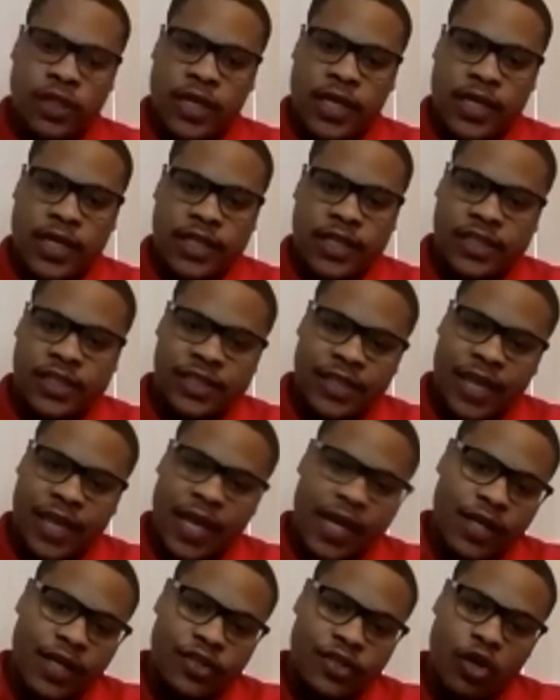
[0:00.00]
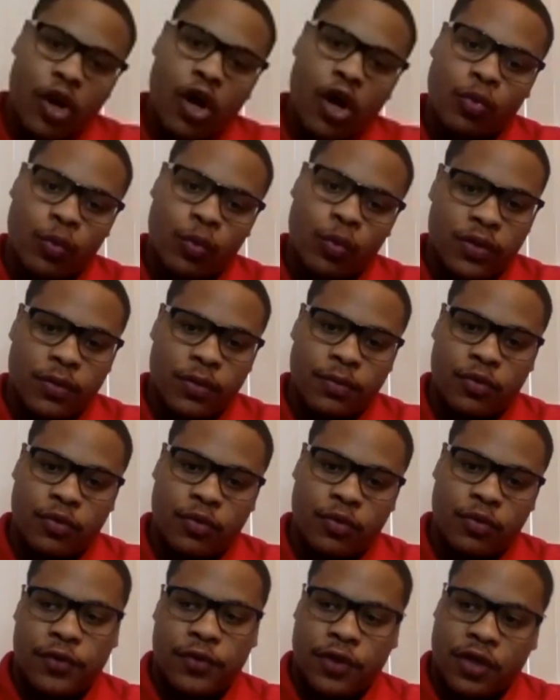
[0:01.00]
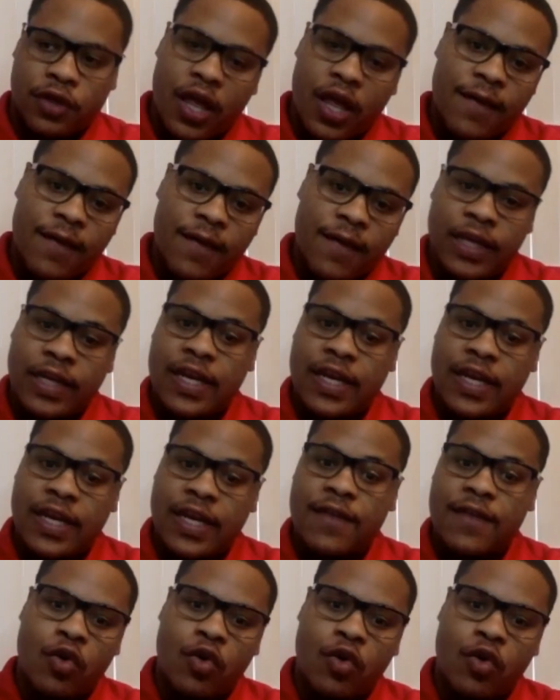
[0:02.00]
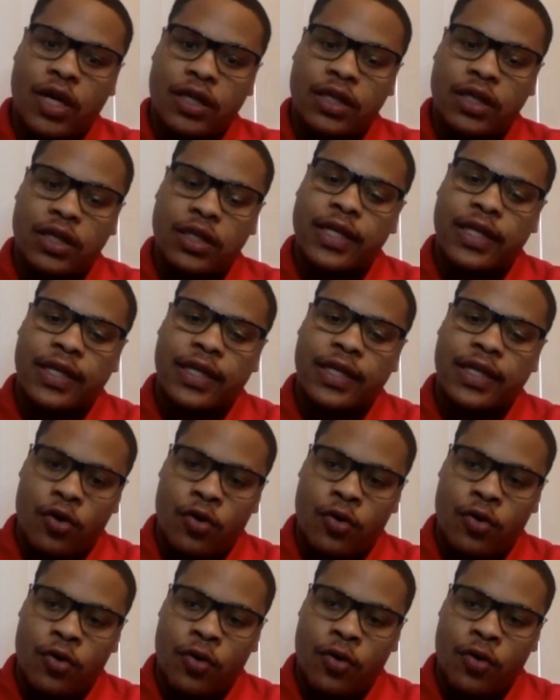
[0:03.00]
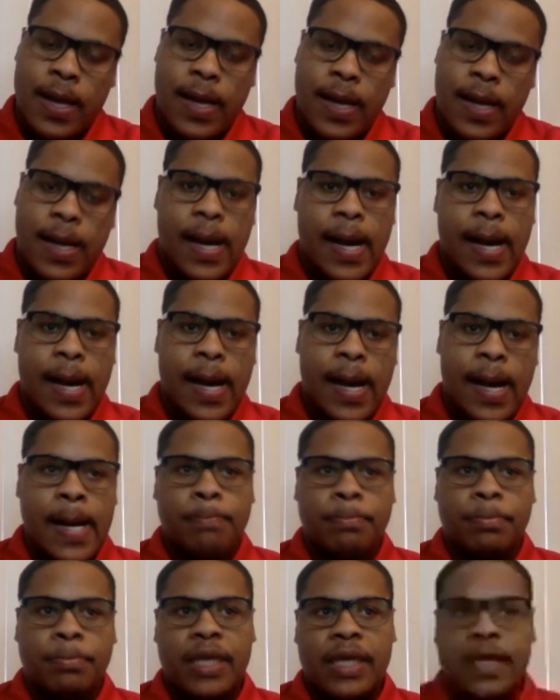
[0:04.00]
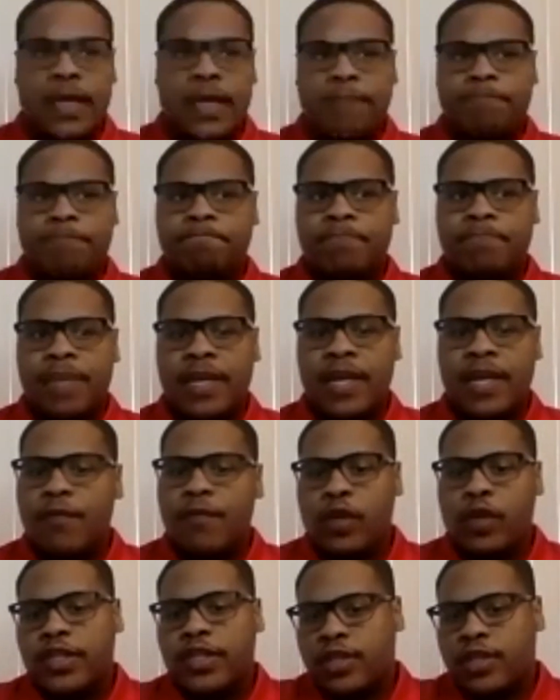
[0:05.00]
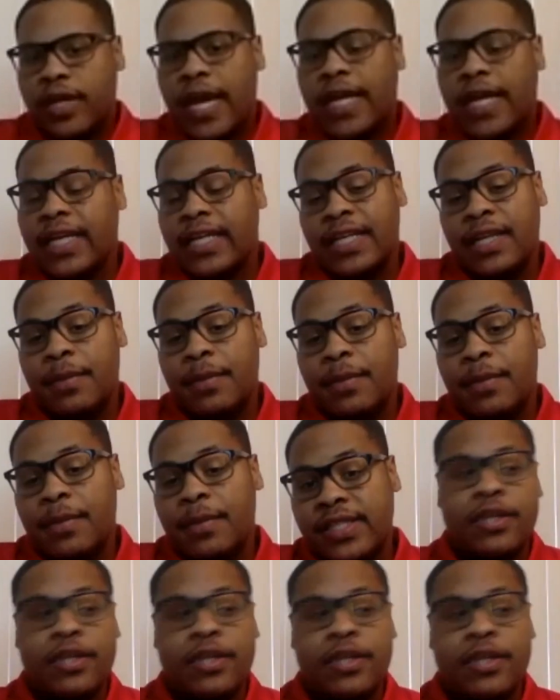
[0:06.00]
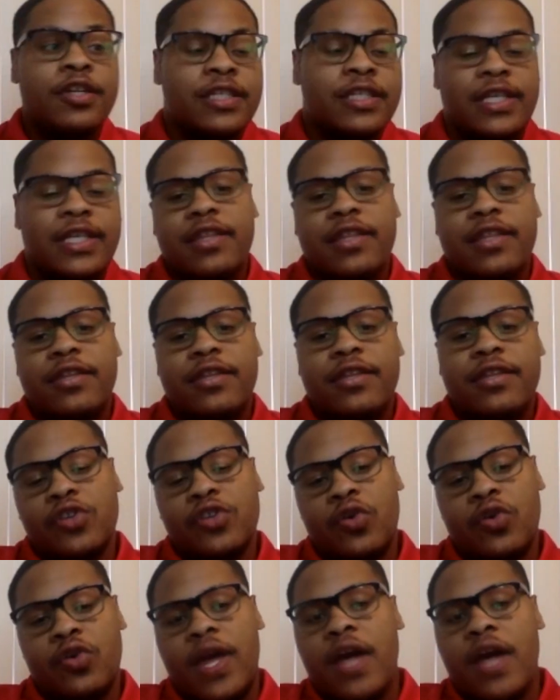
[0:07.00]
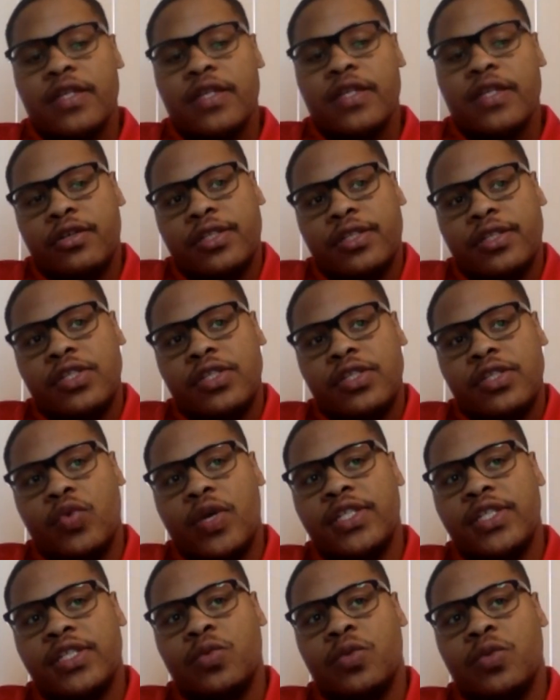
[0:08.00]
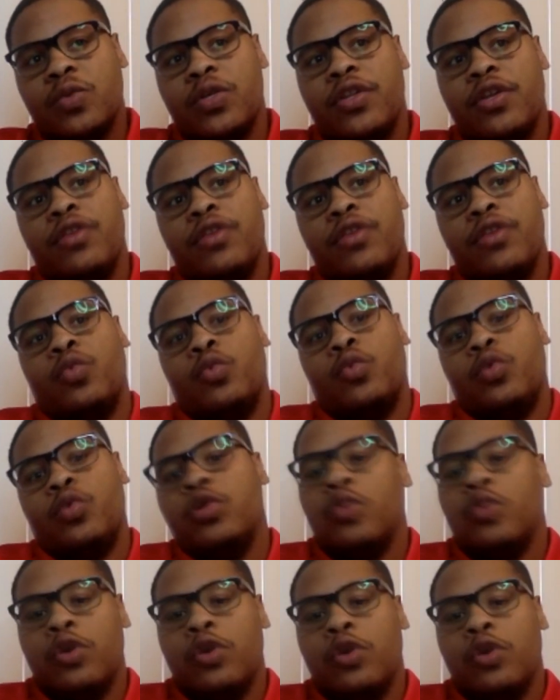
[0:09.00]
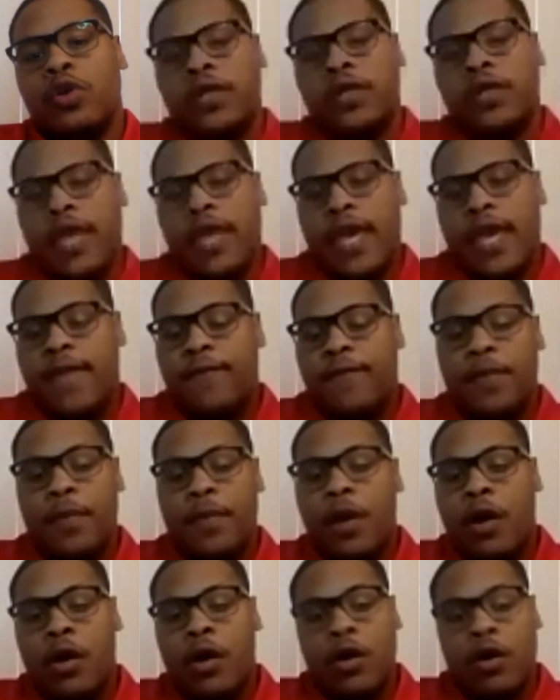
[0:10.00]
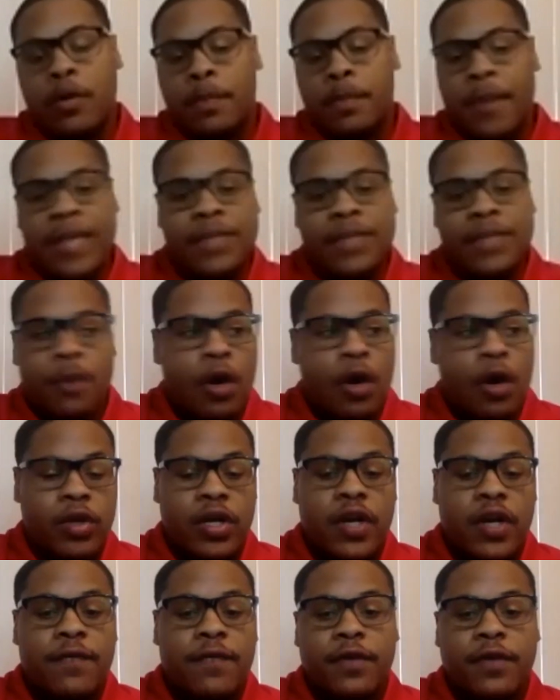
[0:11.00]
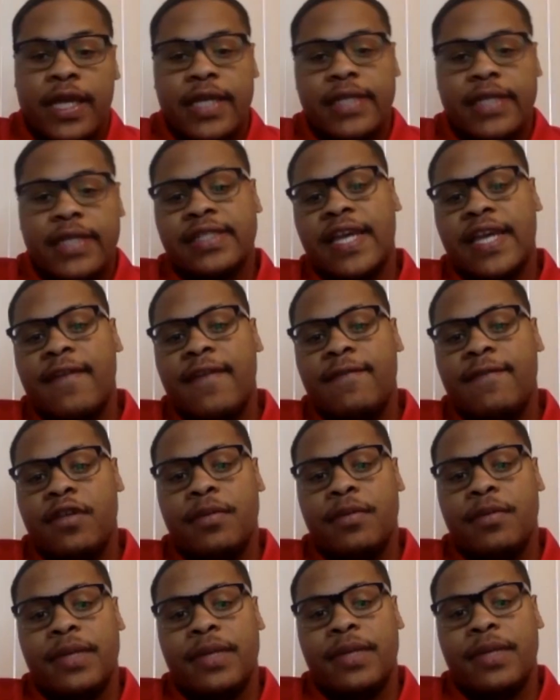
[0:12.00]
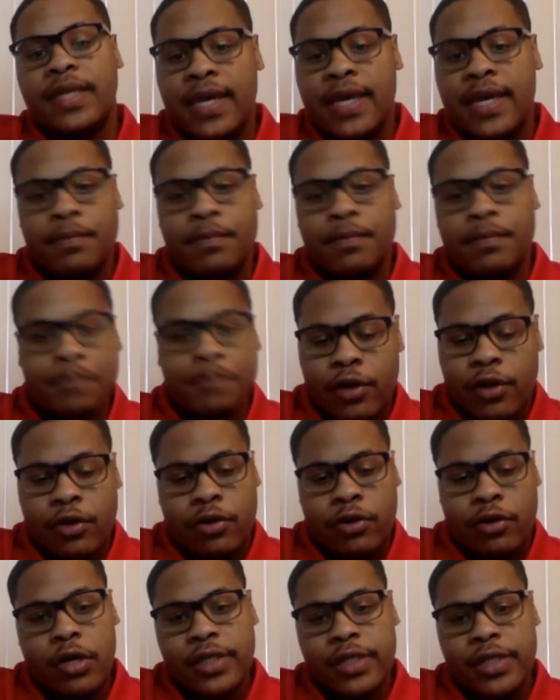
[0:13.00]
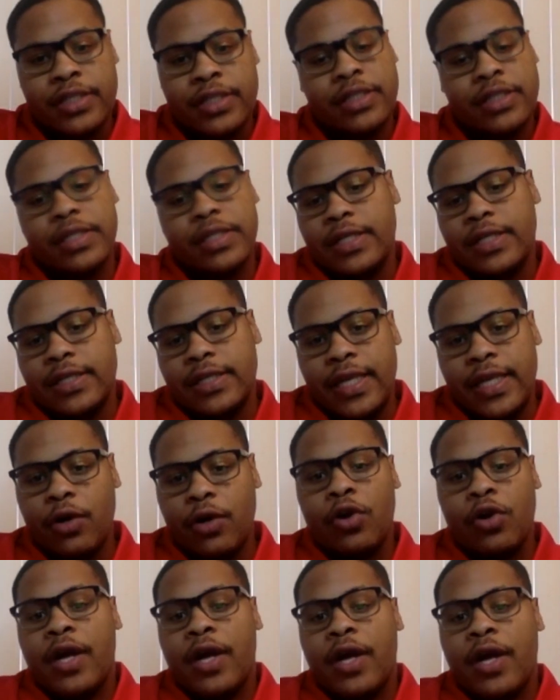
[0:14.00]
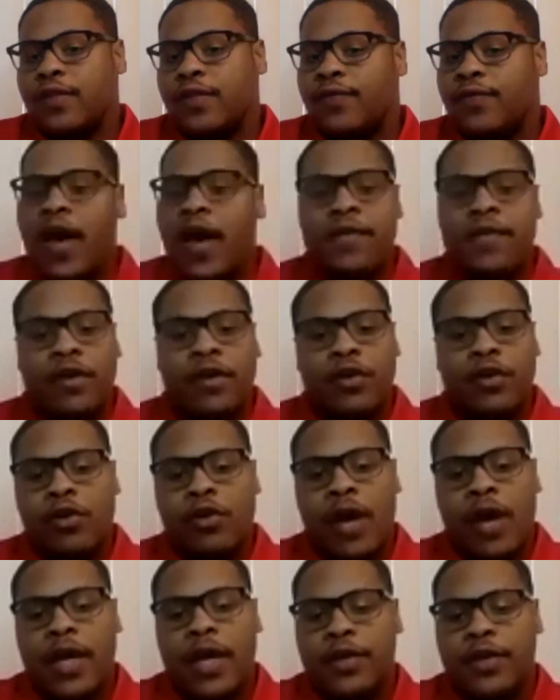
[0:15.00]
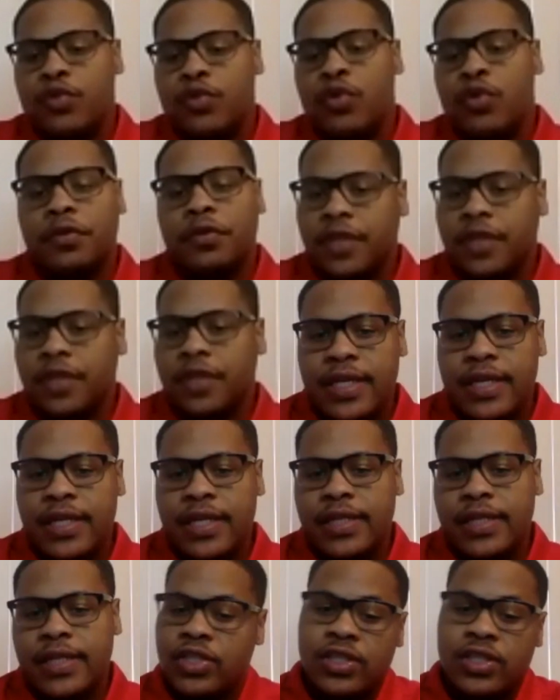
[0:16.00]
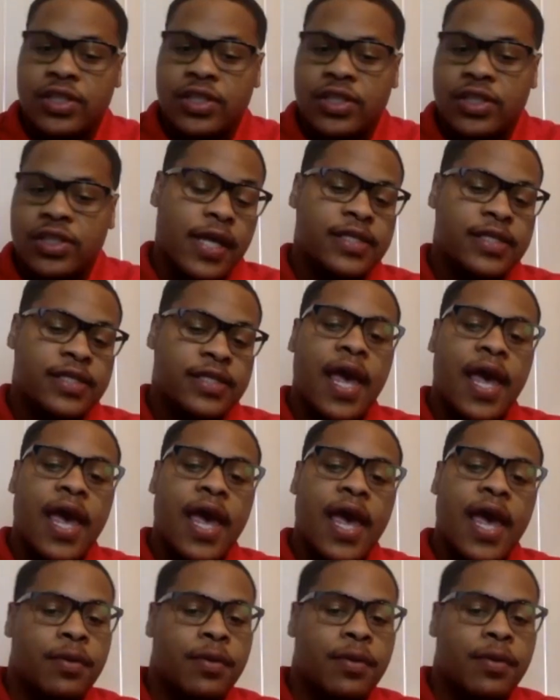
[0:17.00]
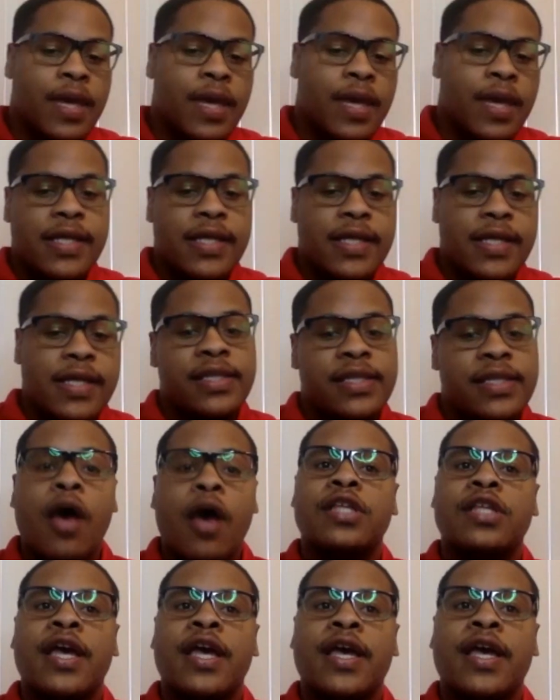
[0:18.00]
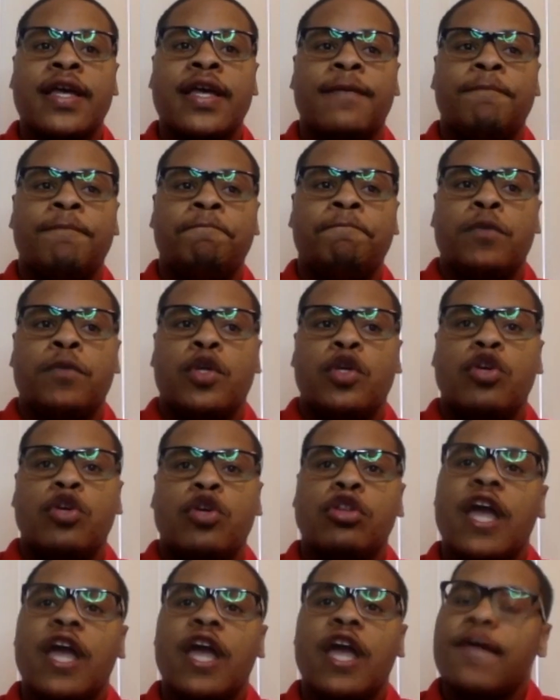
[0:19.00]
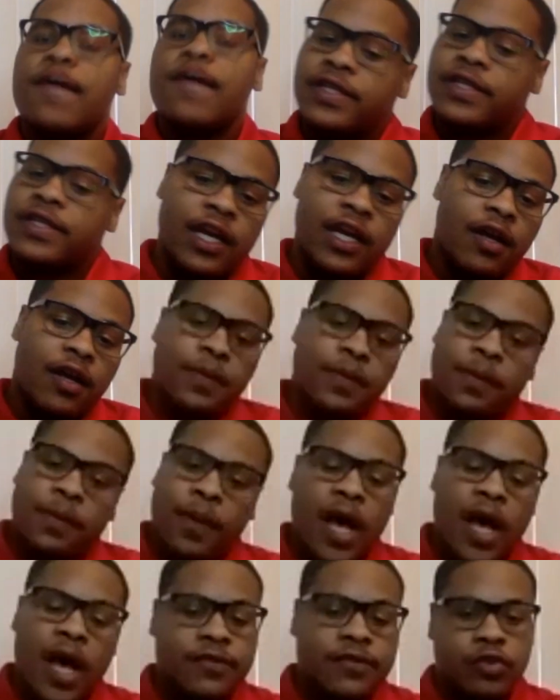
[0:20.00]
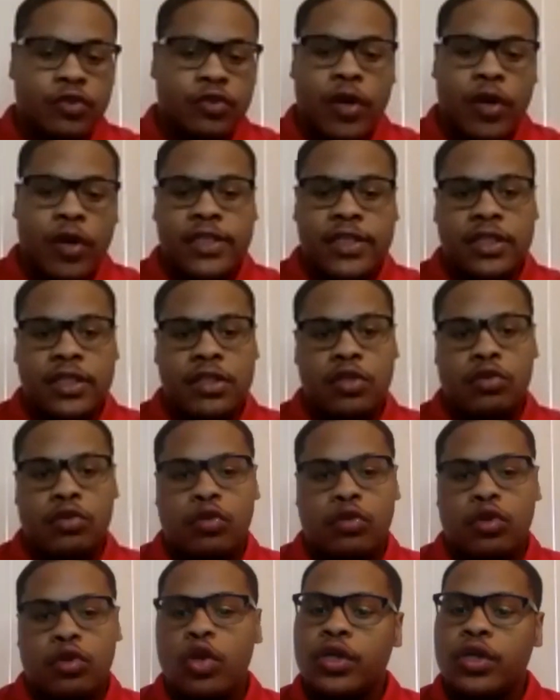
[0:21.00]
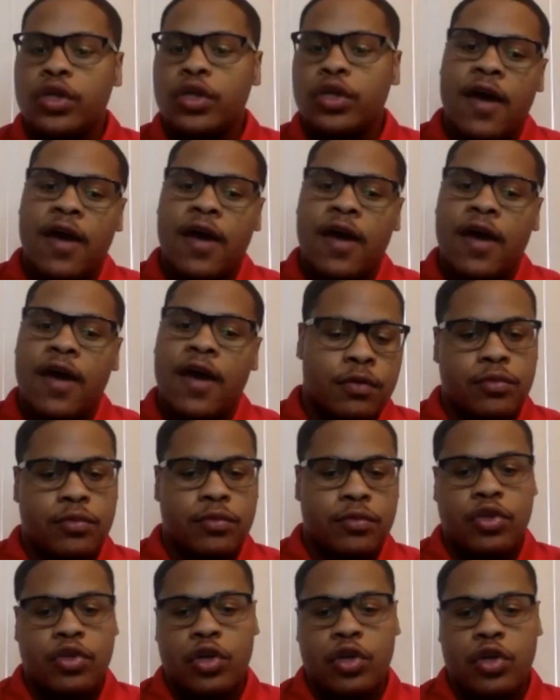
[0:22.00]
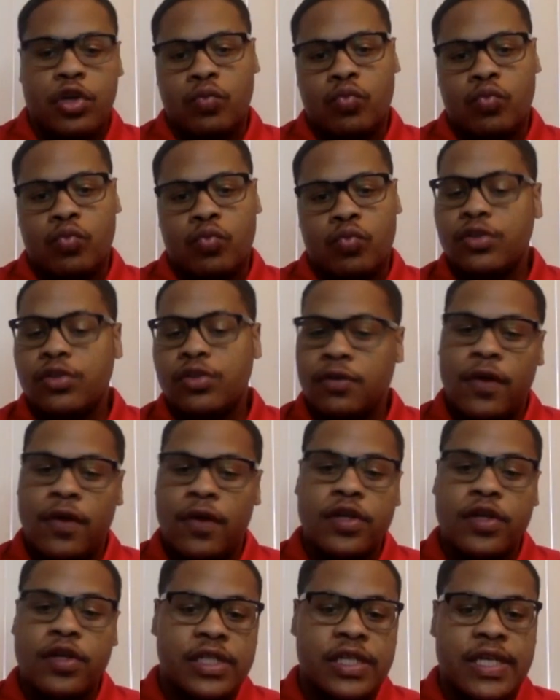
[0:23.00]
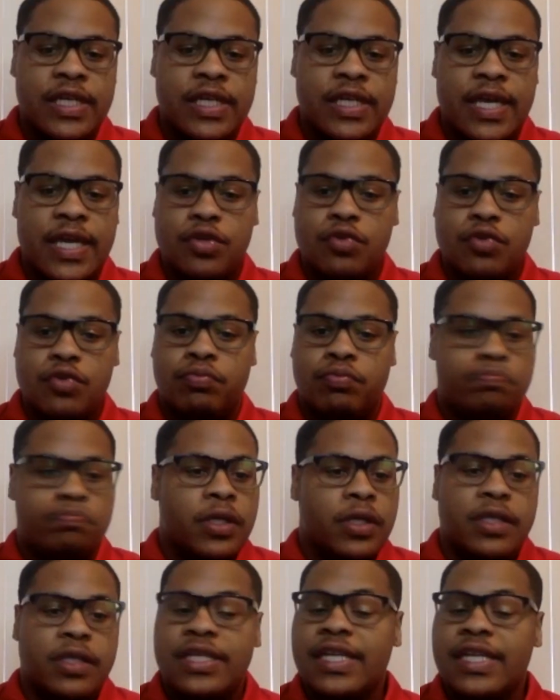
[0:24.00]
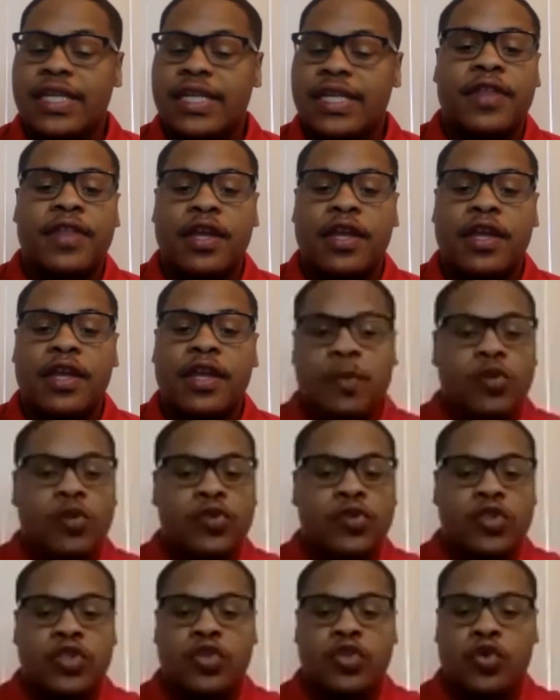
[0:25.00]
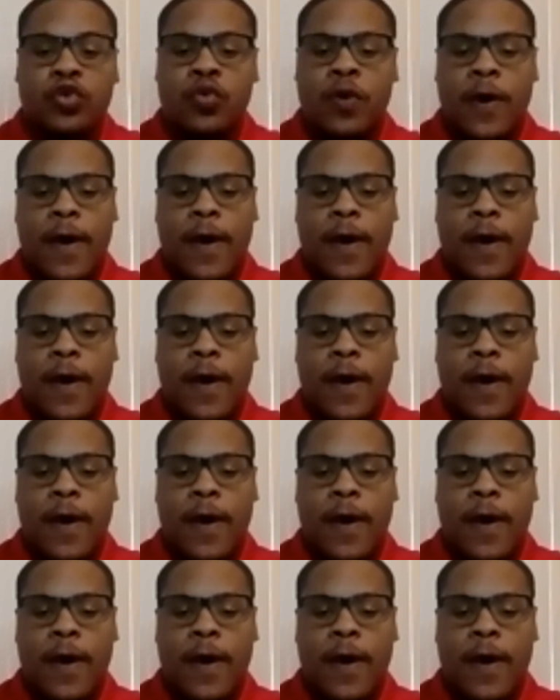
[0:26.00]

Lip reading: and it just hangs on with them throughout their life, and they never know how to let it go. And they never really took academics seriously either. So now that they're in a situation where they're in the real world, in football or baseball or whatever, can't save them, it can't be that crutch. They don't know how to survive. They don't know how to do other things. It's just, it's sad. But, man, it sounds like your life is headed up in a positive direction. You learned a lot from, you know, Rice University, and you did everything you were supposed to do.